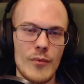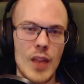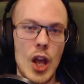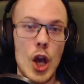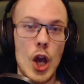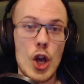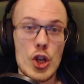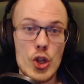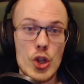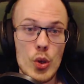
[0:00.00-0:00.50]

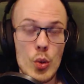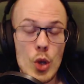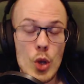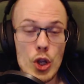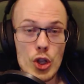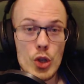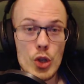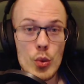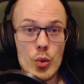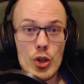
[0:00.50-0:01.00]
You
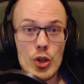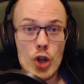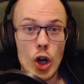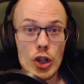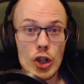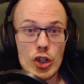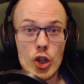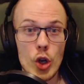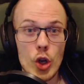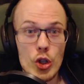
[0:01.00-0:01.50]
do
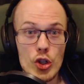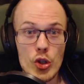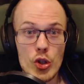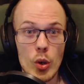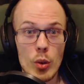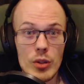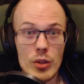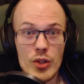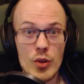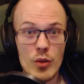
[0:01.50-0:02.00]
not
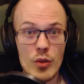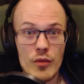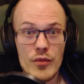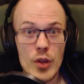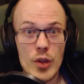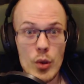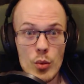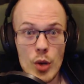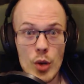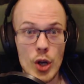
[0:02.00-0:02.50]
control your
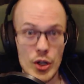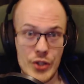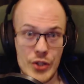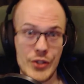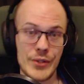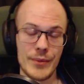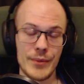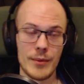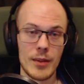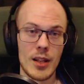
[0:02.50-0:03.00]

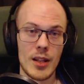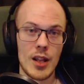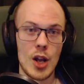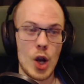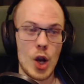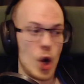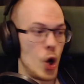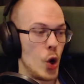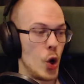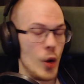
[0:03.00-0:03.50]
viewers
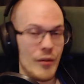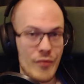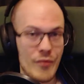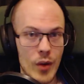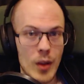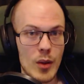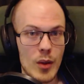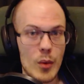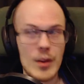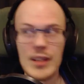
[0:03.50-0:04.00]
or
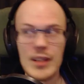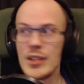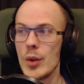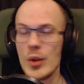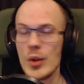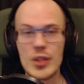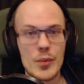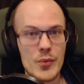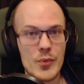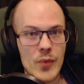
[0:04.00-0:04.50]
followers or
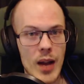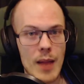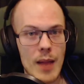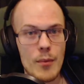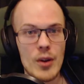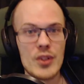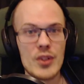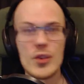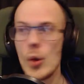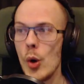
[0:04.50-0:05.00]

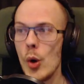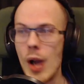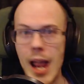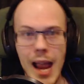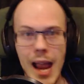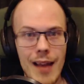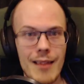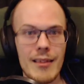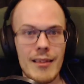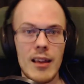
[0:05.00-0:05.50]
subscribers or
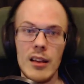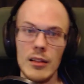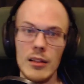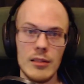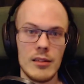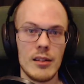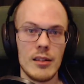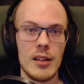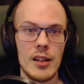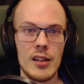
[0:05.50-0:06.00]
anything.
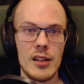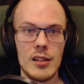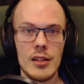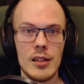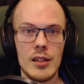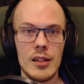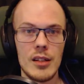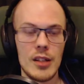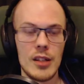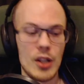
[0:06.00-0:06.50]

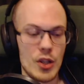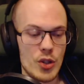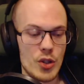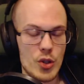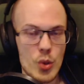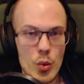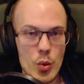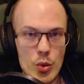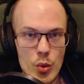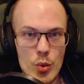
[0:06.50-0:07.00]

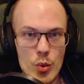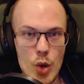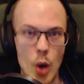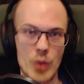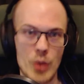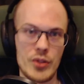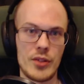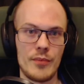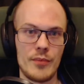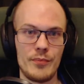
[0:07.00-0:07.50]
You do
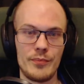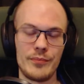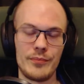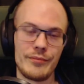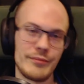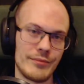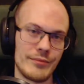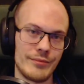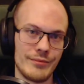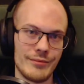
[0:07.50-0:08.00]
not.
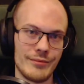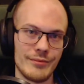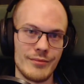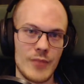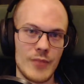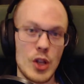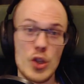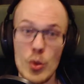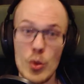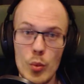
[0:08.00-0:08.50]

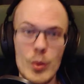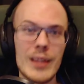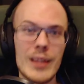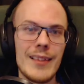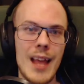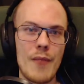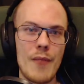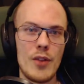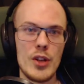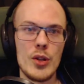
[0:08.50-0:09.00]
You will
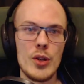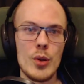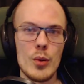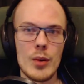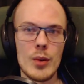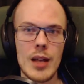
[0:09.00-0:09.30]
never do.